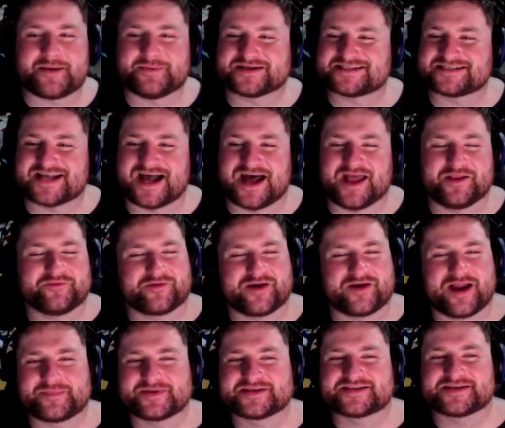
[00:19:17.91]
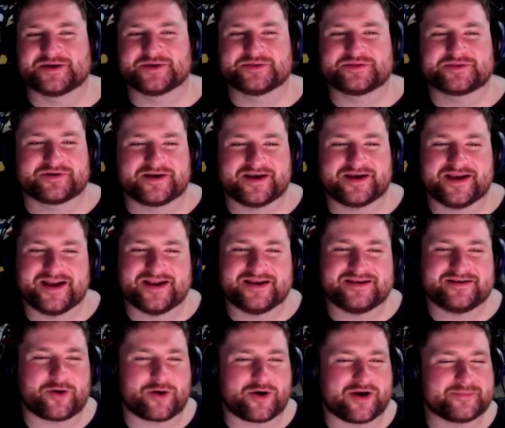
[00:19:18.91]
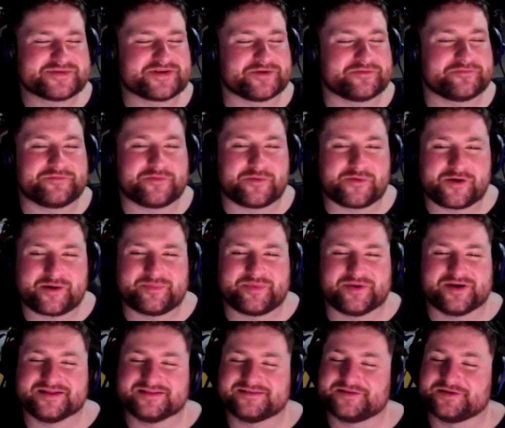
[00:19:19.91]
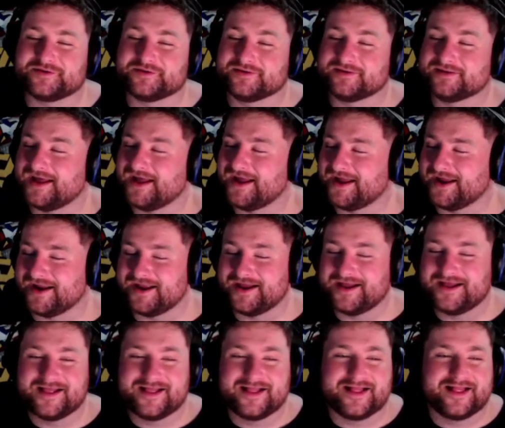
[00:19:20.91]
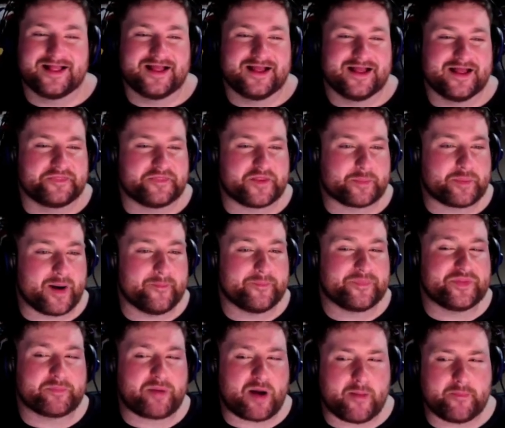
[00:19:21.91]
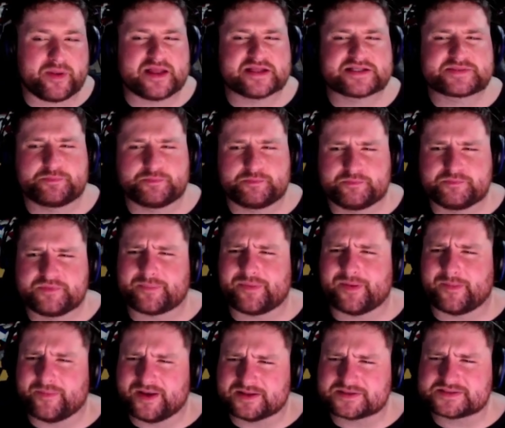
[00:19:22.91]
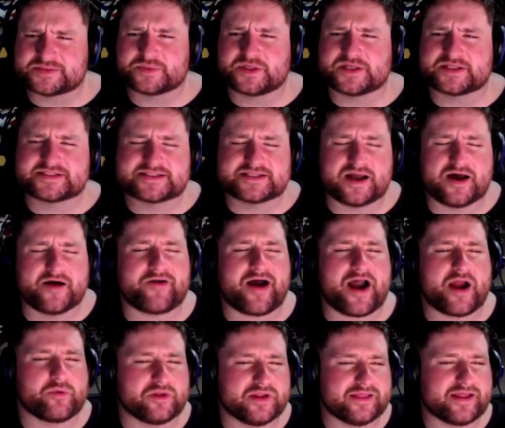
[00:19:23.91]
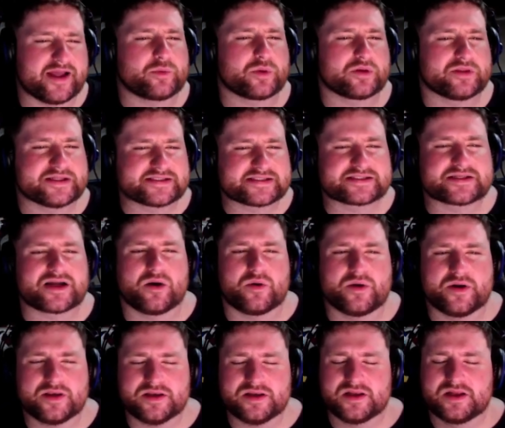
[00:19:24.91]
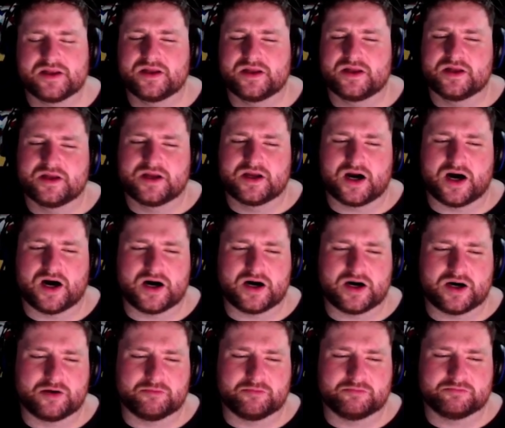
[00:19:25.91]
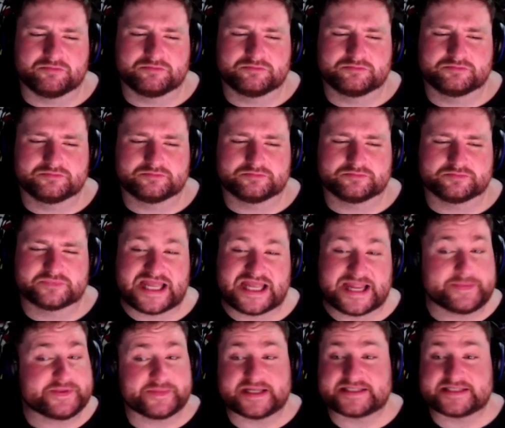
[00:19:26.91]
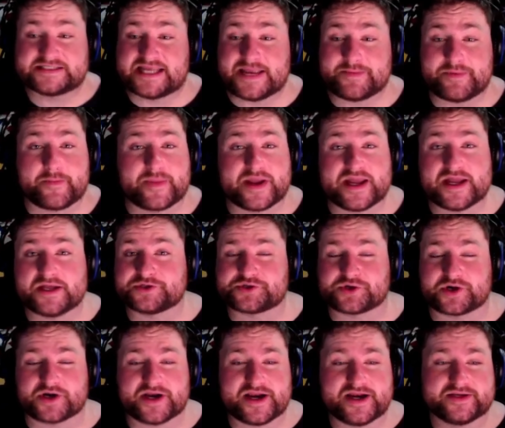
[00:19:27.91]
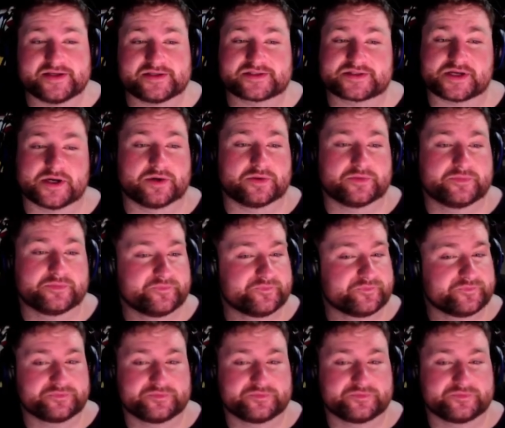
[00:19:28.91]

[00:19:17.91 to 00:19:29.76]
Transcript: I'm excited for episode three or episode four, but dude, hey, they're pump they're pumping it's they're pumping out some good stuff. I really like where this is going. Yeah. Um, keeps me it's keeping me intrigued. So